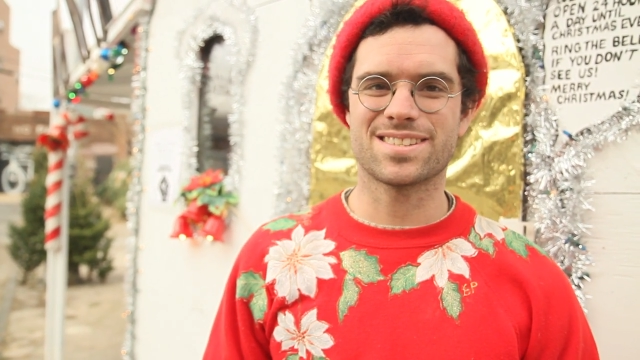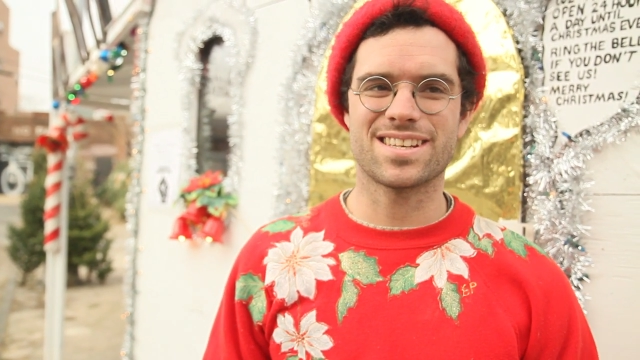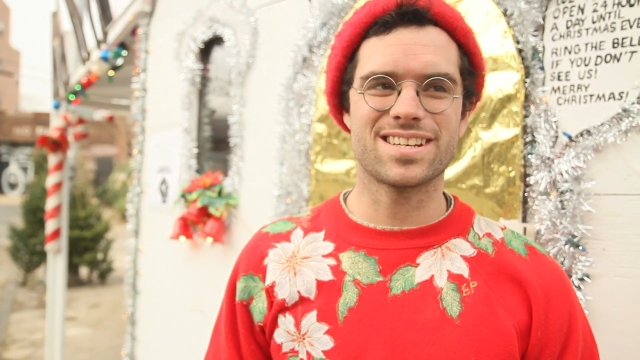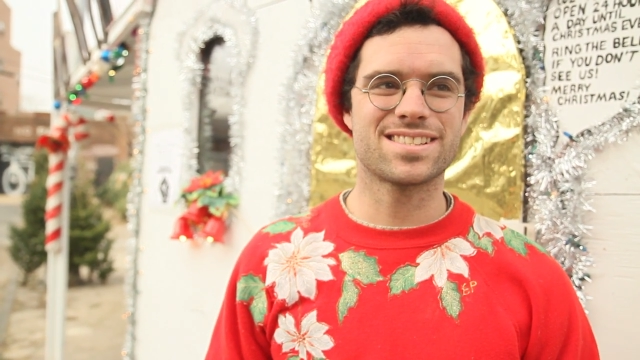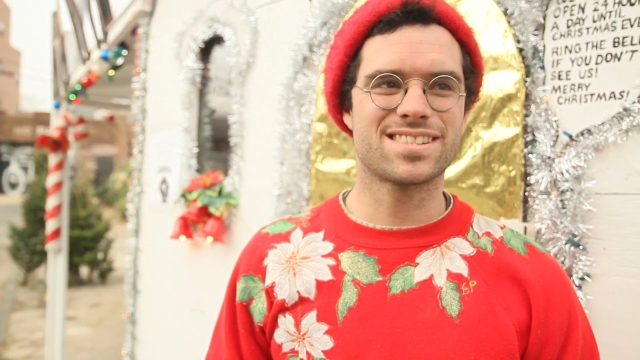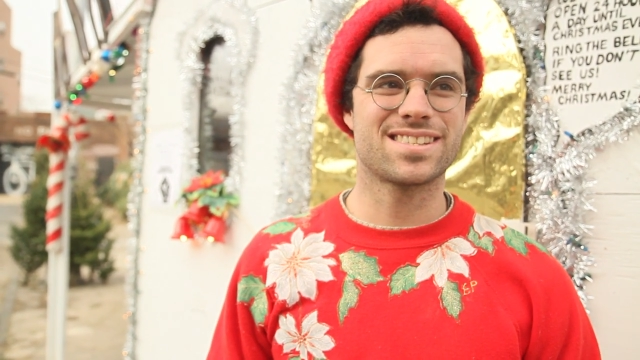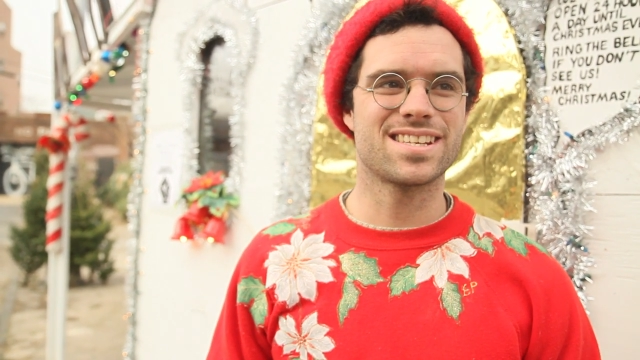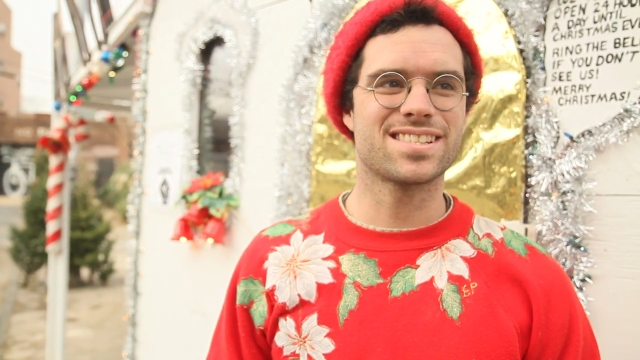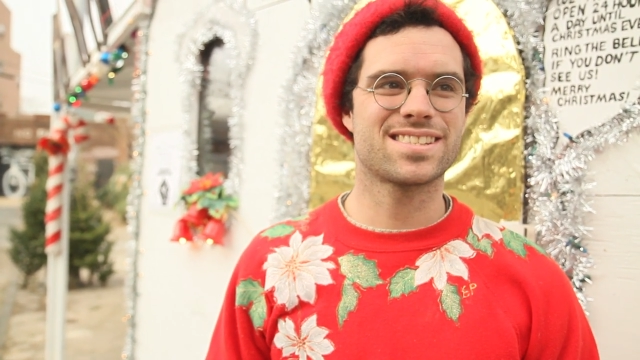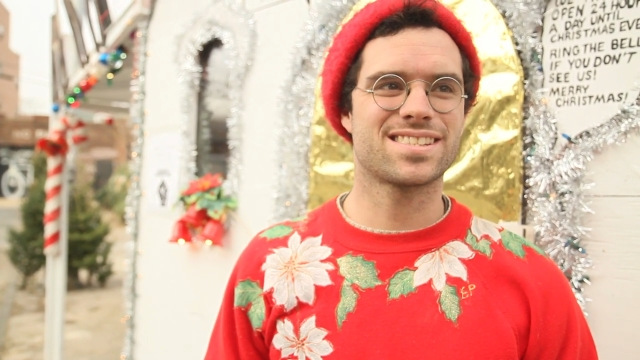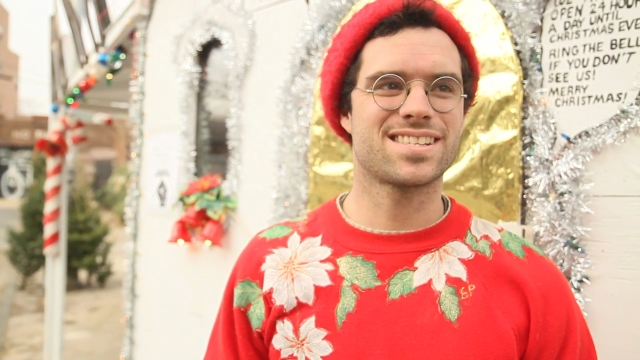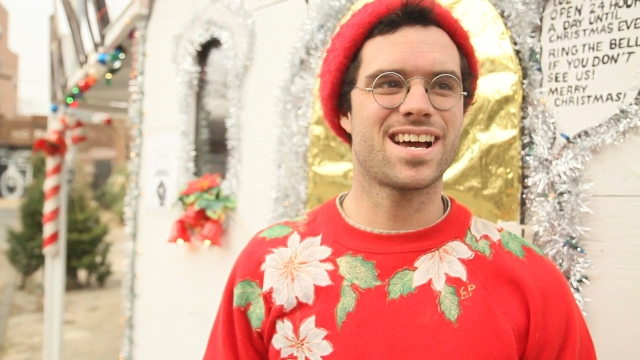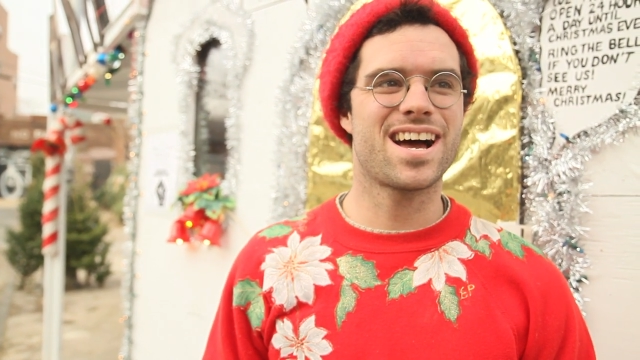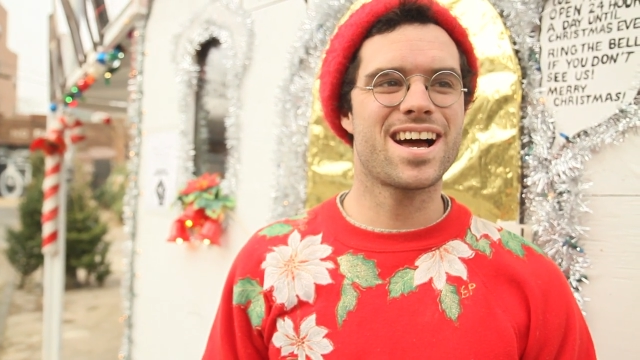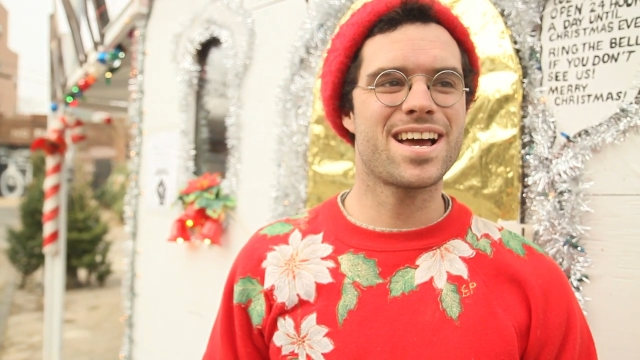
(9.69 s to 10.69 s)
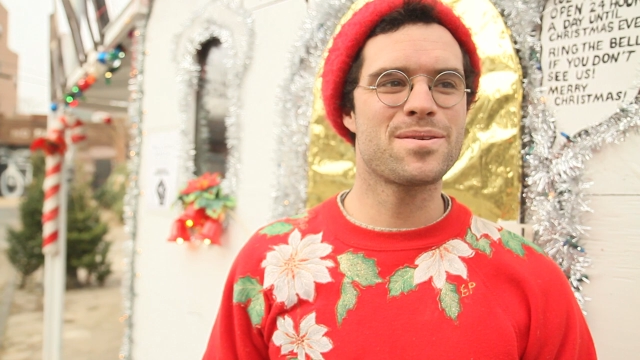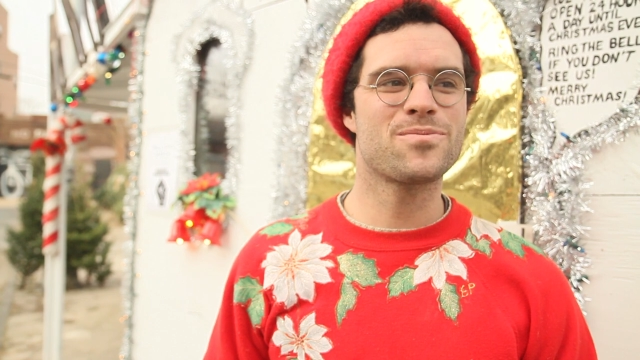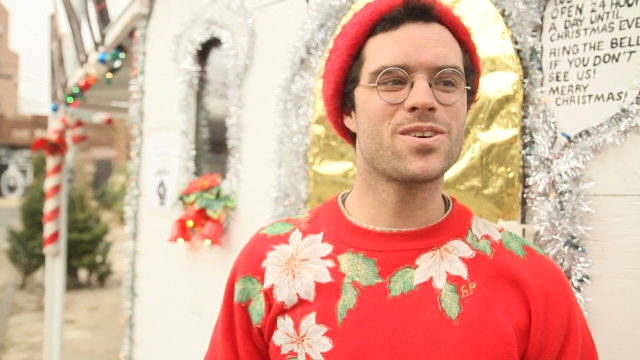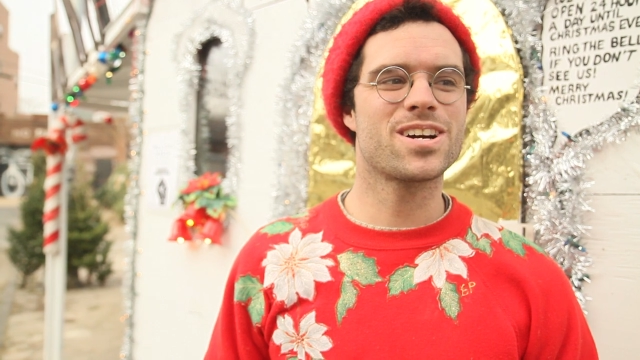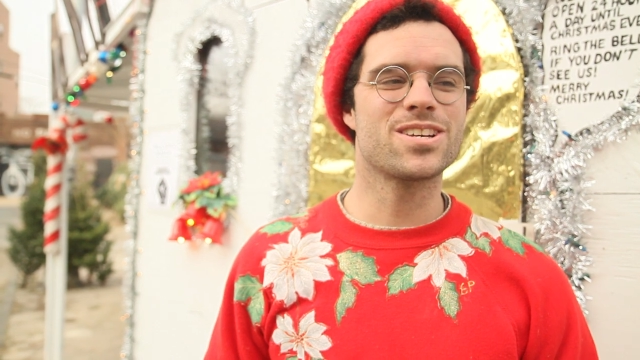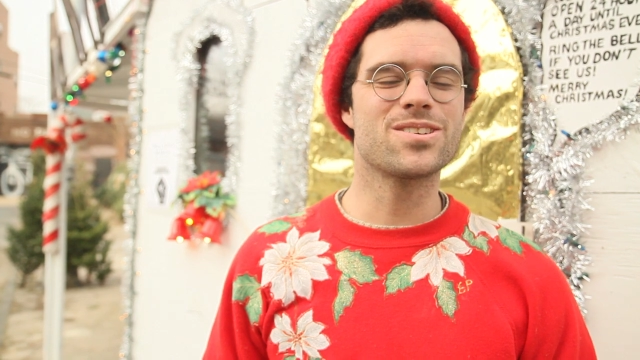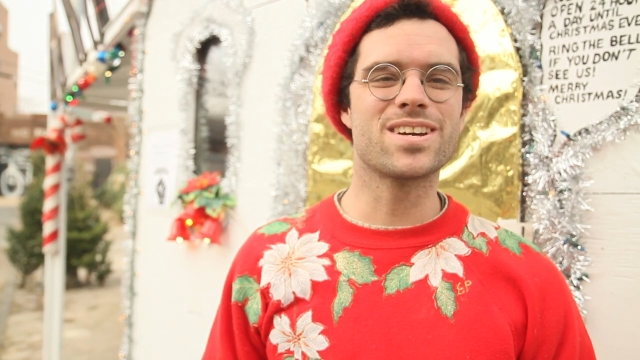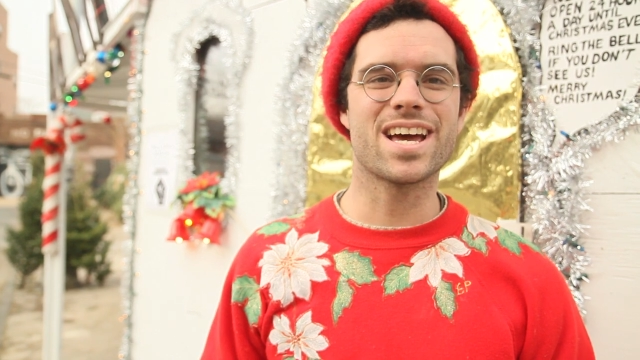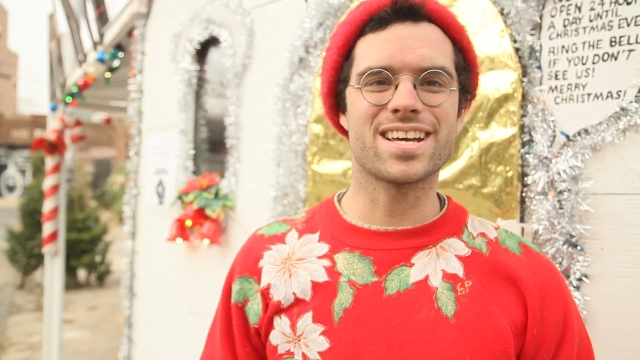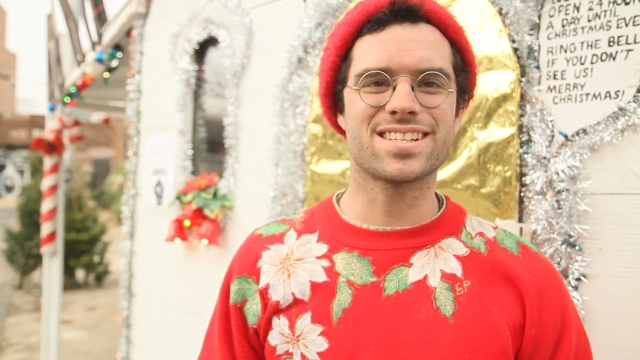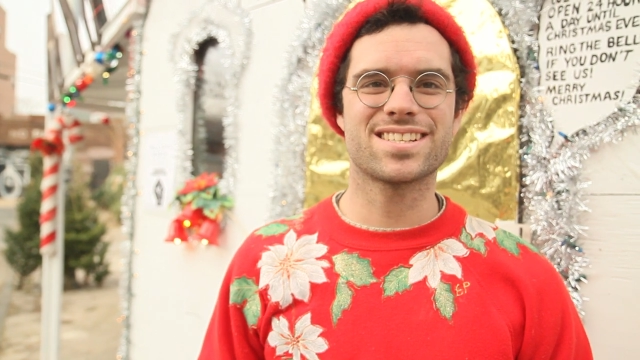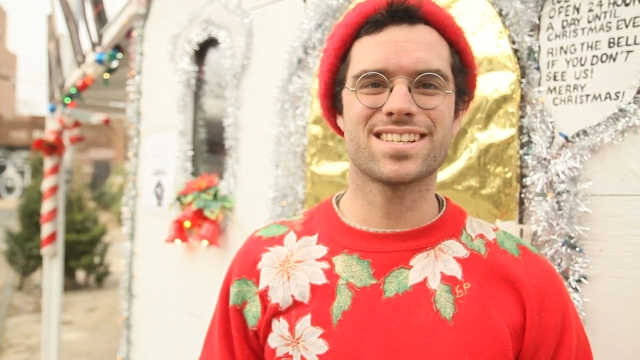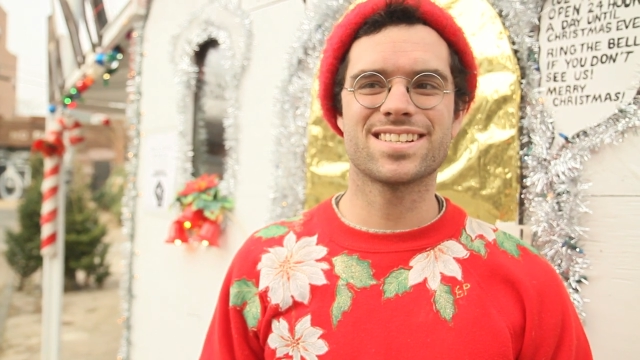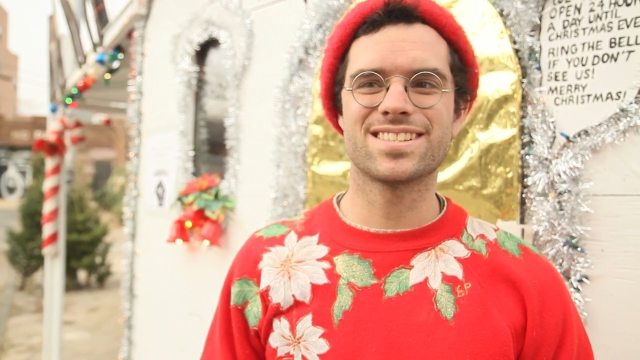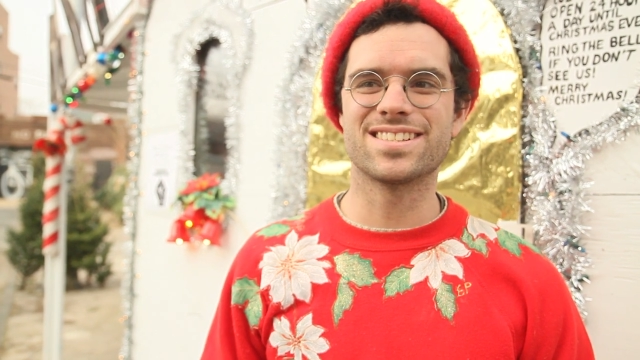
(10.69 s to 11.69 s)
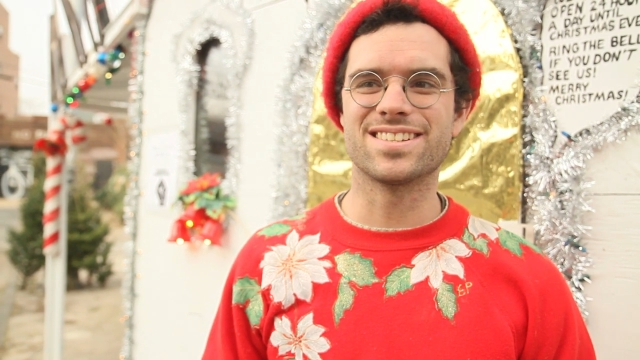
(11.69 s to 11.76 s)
it's this time where you get to